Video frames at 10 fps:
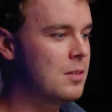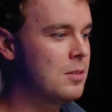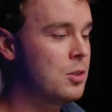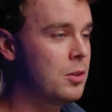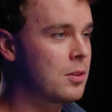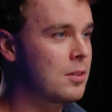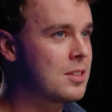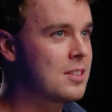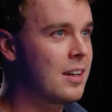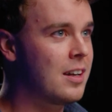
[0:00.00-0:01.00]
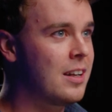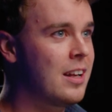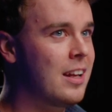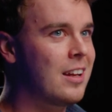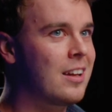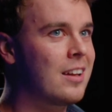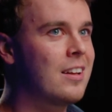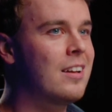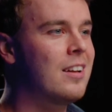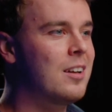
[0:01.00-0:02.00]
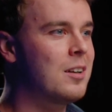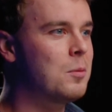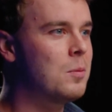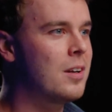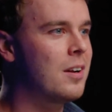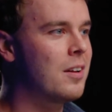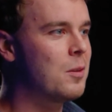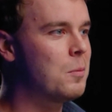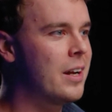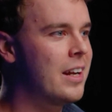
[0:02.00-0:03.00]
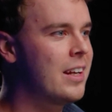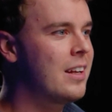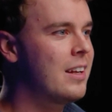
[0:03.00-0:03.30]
2-year-old son and one on the way.